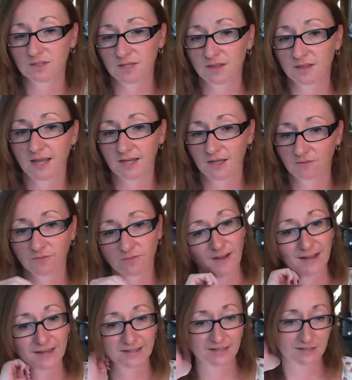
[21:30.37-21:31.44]
then they can
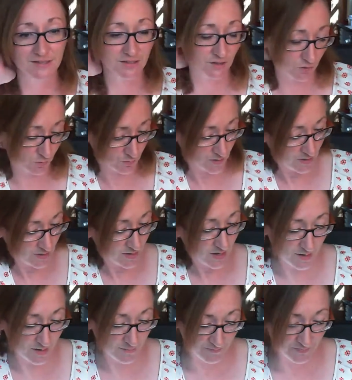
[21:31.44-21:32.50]
find you
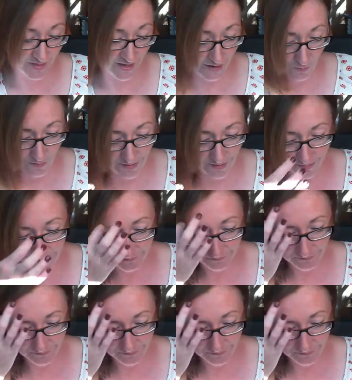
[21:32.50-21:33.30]
that way.